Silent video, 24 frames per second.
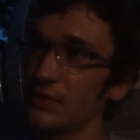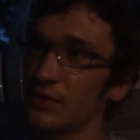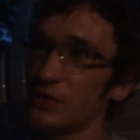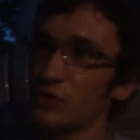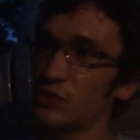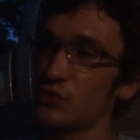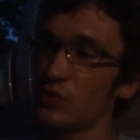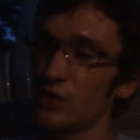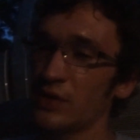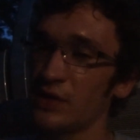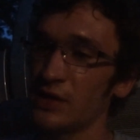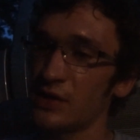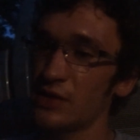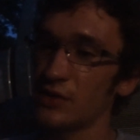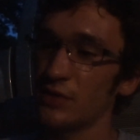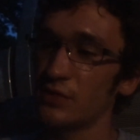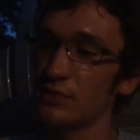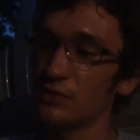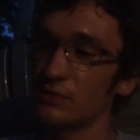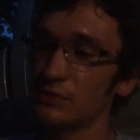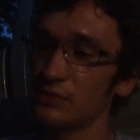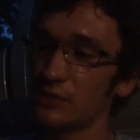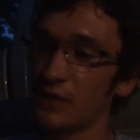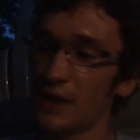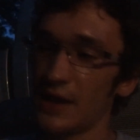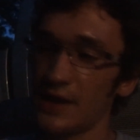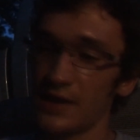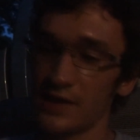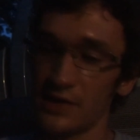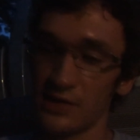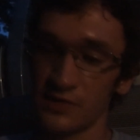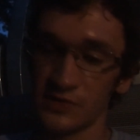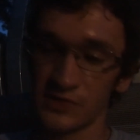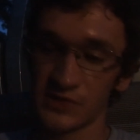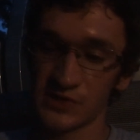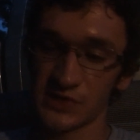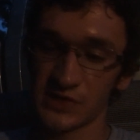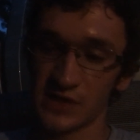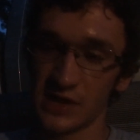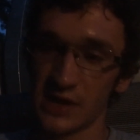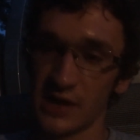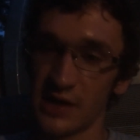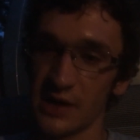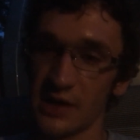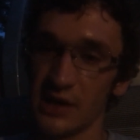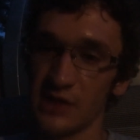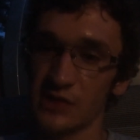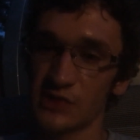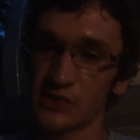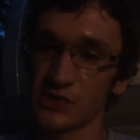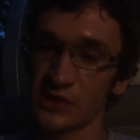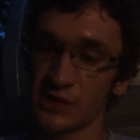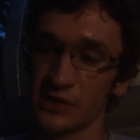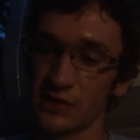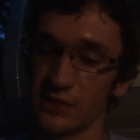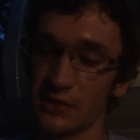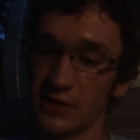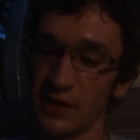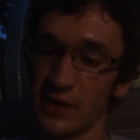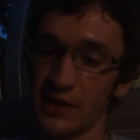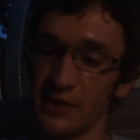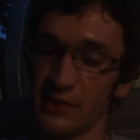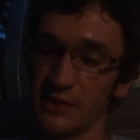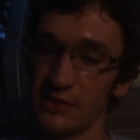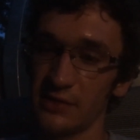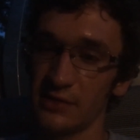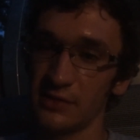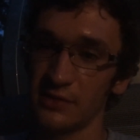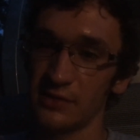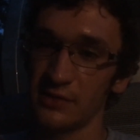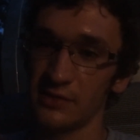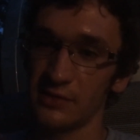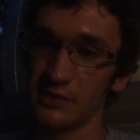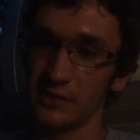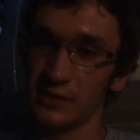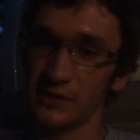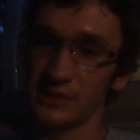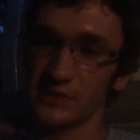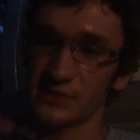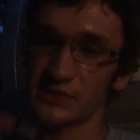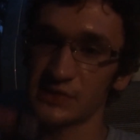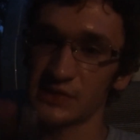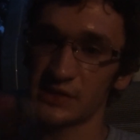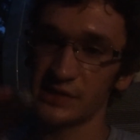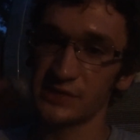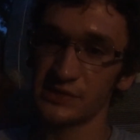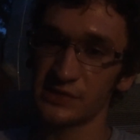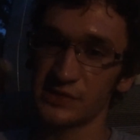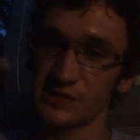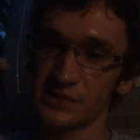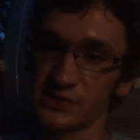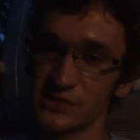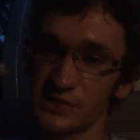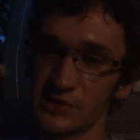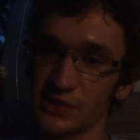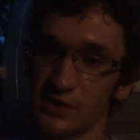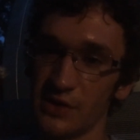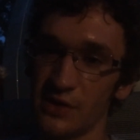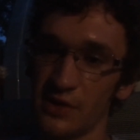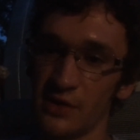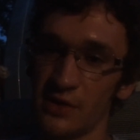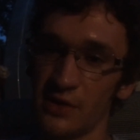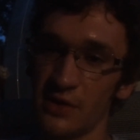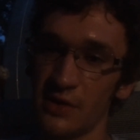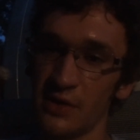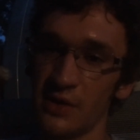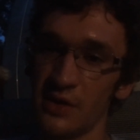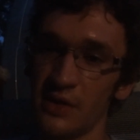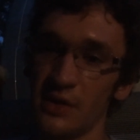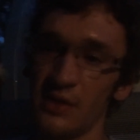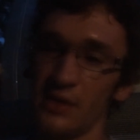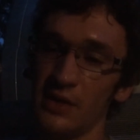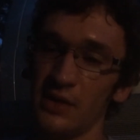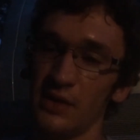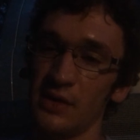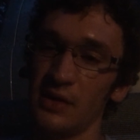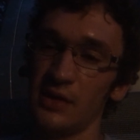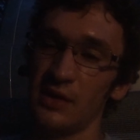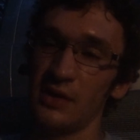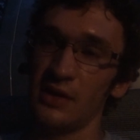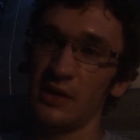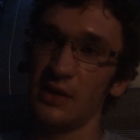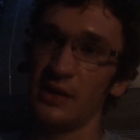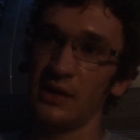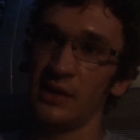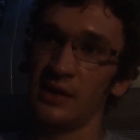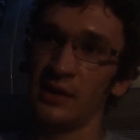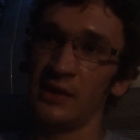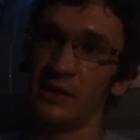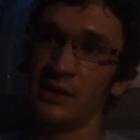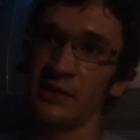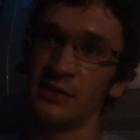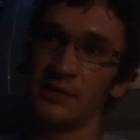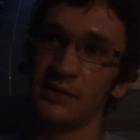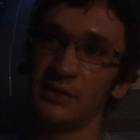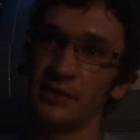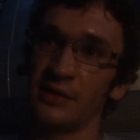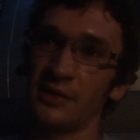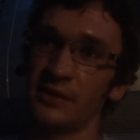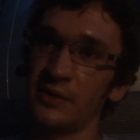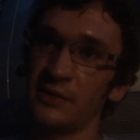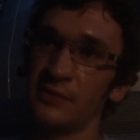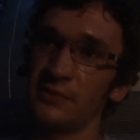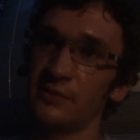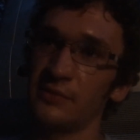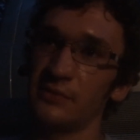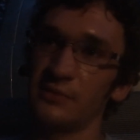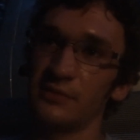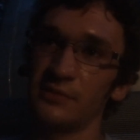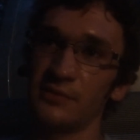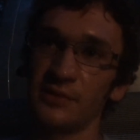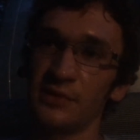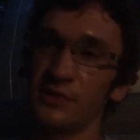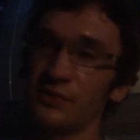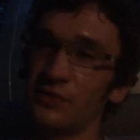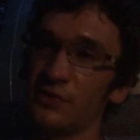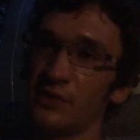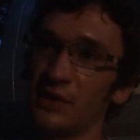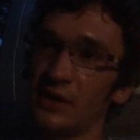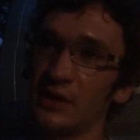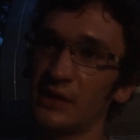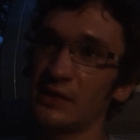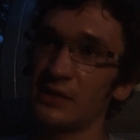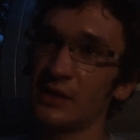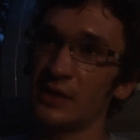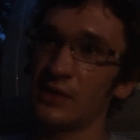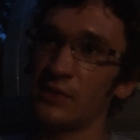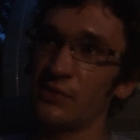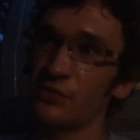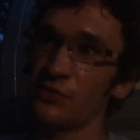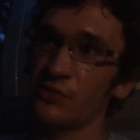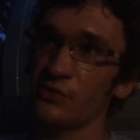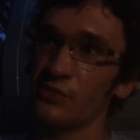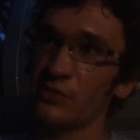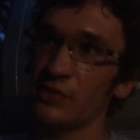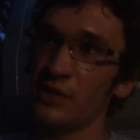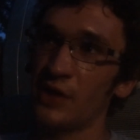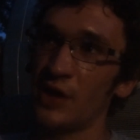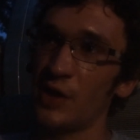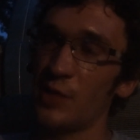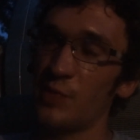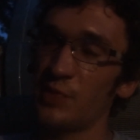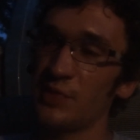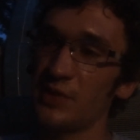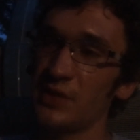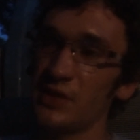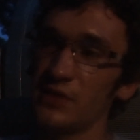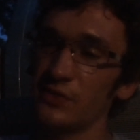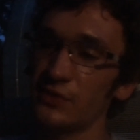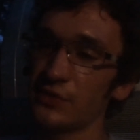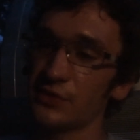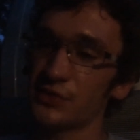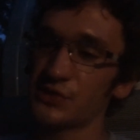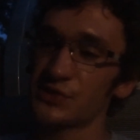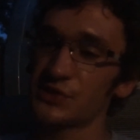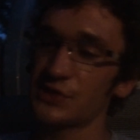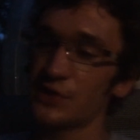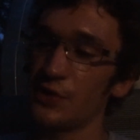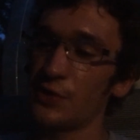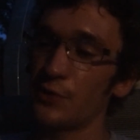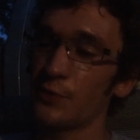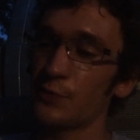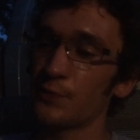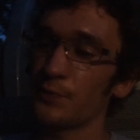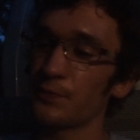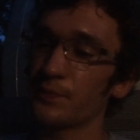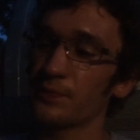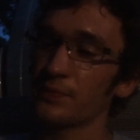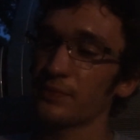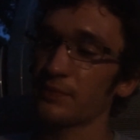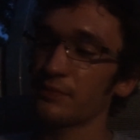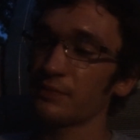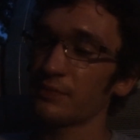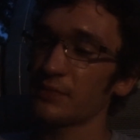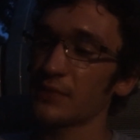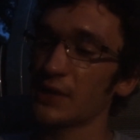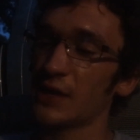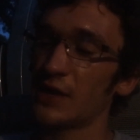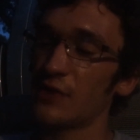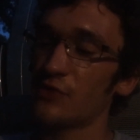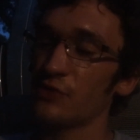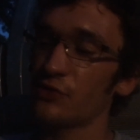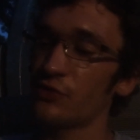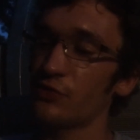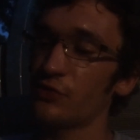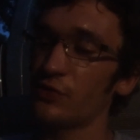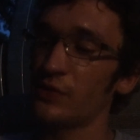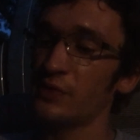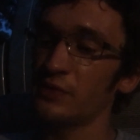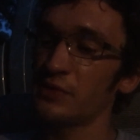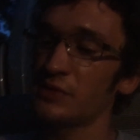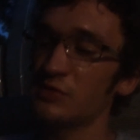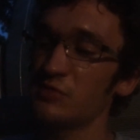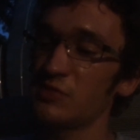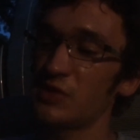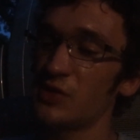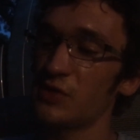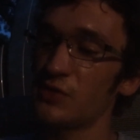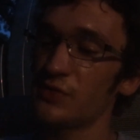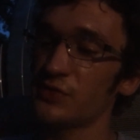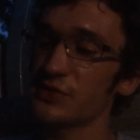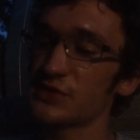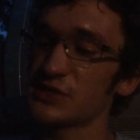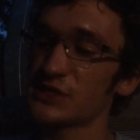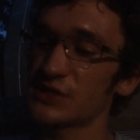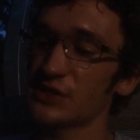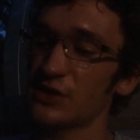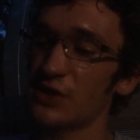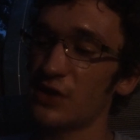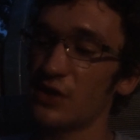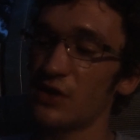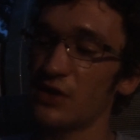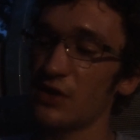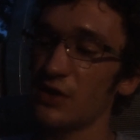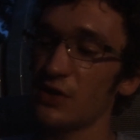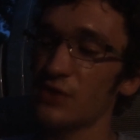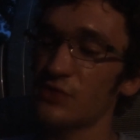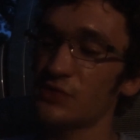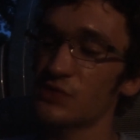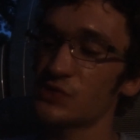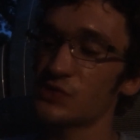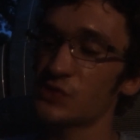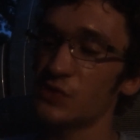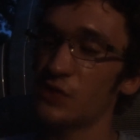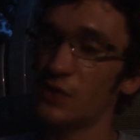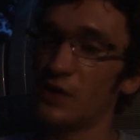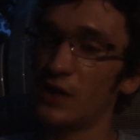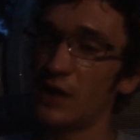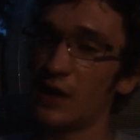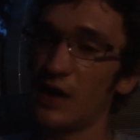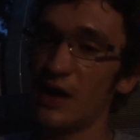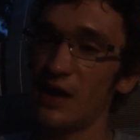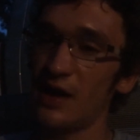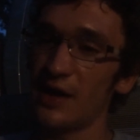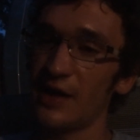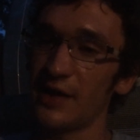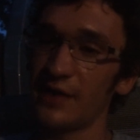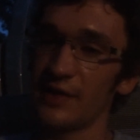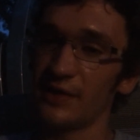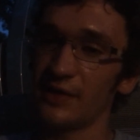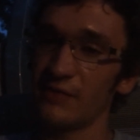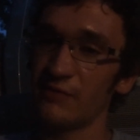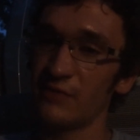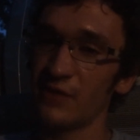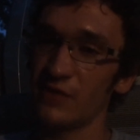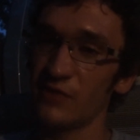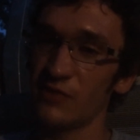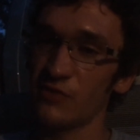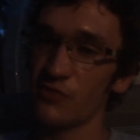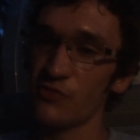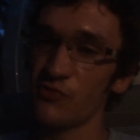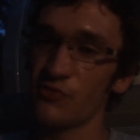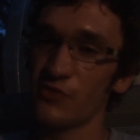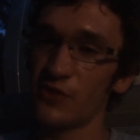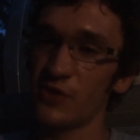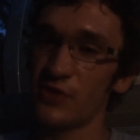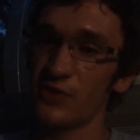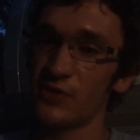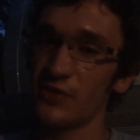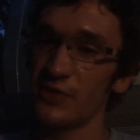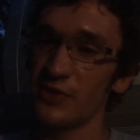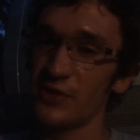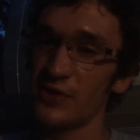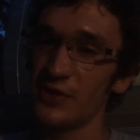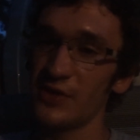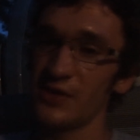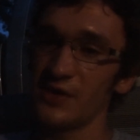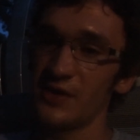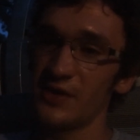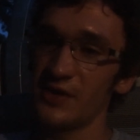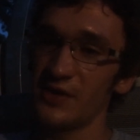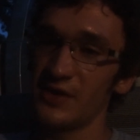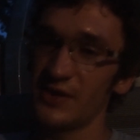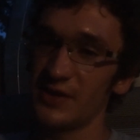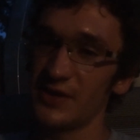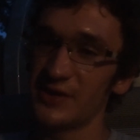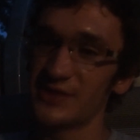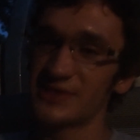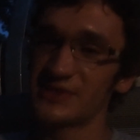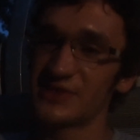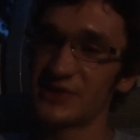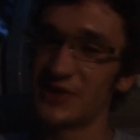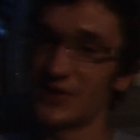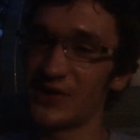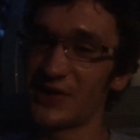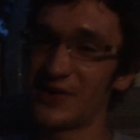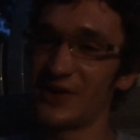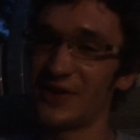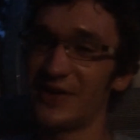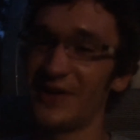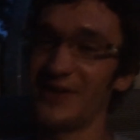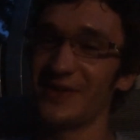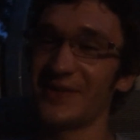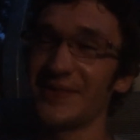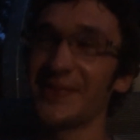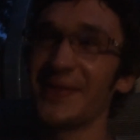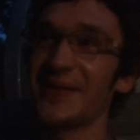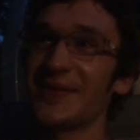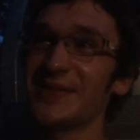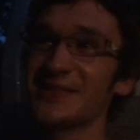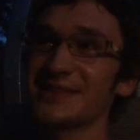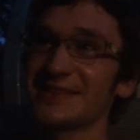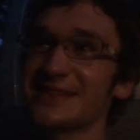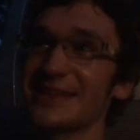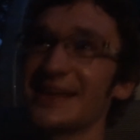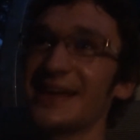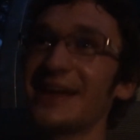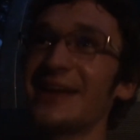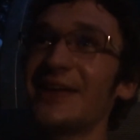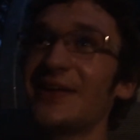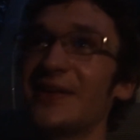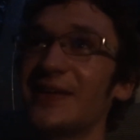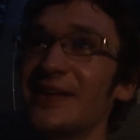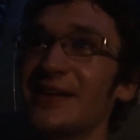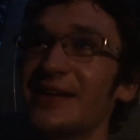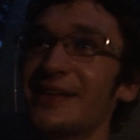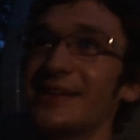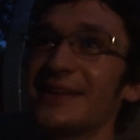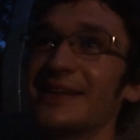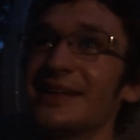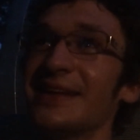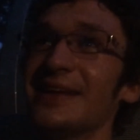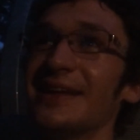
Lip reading: do I need to light it on the sides, kind of light the sides of the cigar? And it's like that wasn't really helping either. So I was feeling the middle of the cigar is so hot. I've never felt a cigar that was that hot.